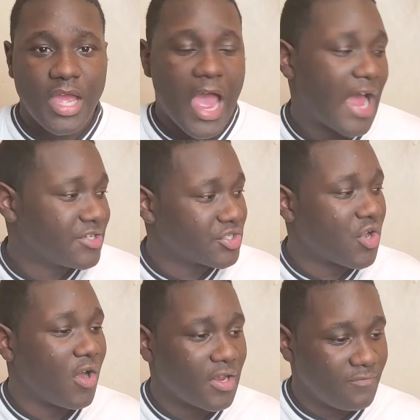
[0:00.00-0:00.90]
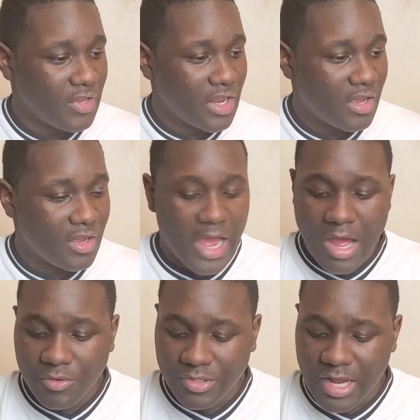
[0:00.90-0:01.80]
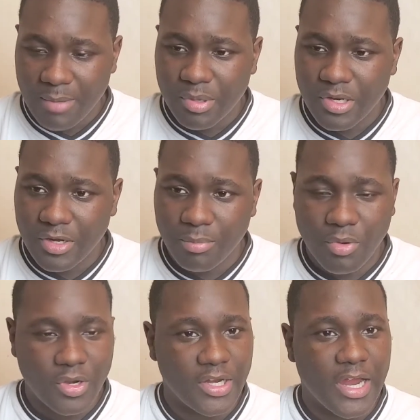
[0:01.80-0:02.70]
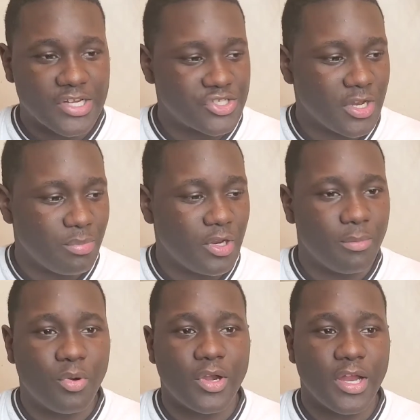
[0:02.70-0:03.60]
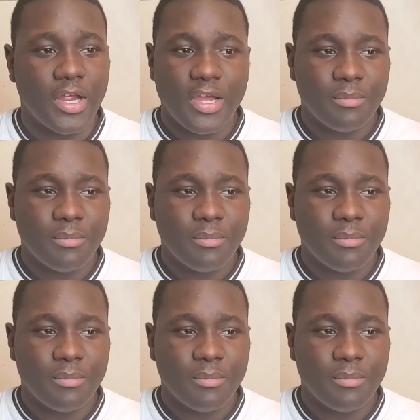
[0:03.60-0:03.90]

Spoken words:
I just called I don't think I put it up on here. I should have put it up on there.